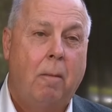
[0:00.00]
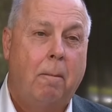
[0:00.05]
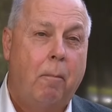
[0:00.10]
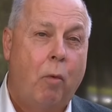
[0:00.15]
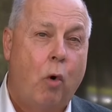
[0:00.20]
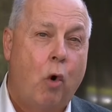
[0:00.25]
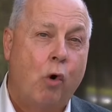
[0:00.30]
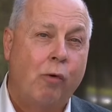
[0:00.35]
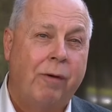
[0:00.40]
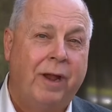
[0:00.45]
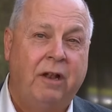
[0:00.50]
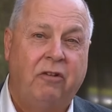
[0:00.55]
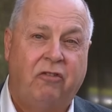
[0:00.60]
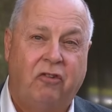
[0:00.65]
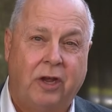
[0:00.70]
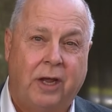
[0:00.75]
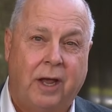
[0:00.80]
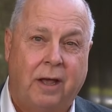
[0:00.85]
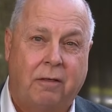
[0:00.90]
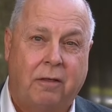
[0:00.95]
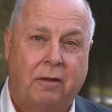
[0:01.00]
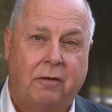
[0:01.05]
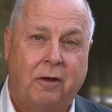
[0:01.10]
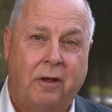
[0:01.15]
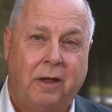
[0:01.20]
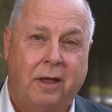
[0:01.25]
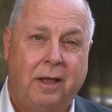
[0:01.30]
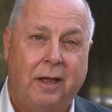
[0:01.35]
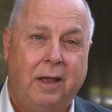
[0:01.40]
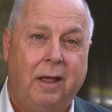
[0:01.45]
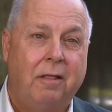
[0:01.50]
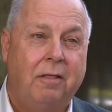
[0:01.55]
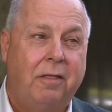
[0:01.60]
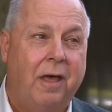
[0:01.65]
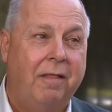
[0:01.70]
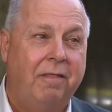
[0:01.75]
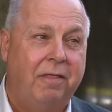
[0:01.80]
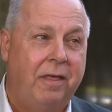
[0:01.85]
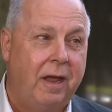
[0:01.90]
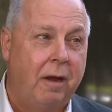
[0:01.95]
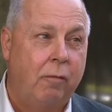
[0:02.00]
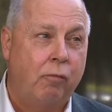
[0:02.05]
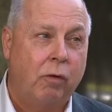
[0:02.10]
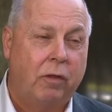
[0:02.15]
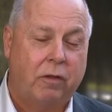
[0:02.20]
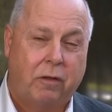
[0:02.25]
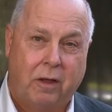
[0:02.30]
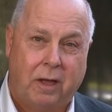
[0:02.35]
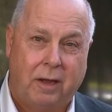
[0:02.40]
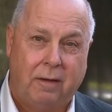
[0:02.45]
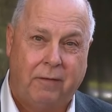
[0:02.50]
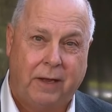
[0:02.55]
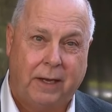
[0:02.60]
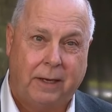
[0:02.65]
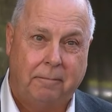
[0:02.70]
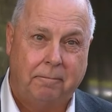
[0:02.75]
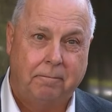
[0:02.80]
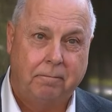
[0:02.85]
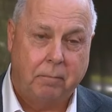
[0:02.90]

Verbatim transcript: More in GST than they're receiving.